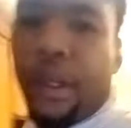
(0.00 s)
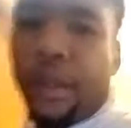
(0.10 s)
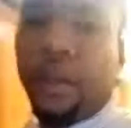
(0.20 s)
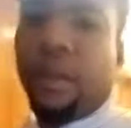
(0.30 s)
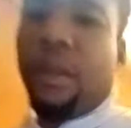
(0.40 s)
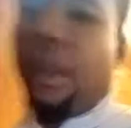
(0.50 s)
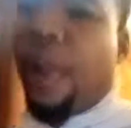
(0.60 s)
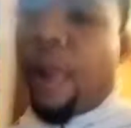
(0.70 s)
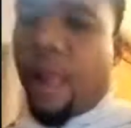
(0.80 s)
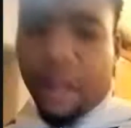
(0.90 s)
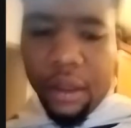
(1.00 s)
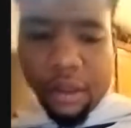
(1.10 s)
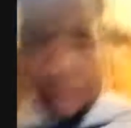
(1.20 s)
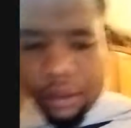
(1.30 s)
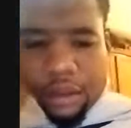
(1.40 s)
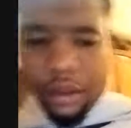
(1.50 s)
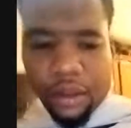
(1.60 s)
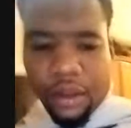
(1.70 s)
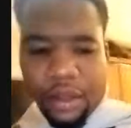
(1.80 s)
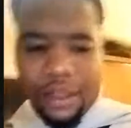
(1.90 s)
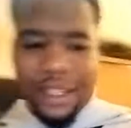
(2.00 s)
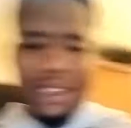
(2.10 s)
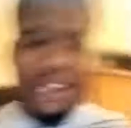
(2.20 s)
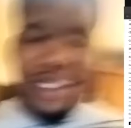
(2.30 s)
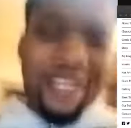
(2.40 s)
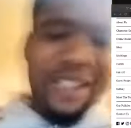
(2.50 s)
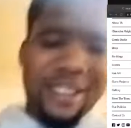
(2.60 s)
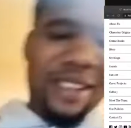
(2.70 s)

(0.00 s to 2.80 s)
is speaking sense to everyone. What's next for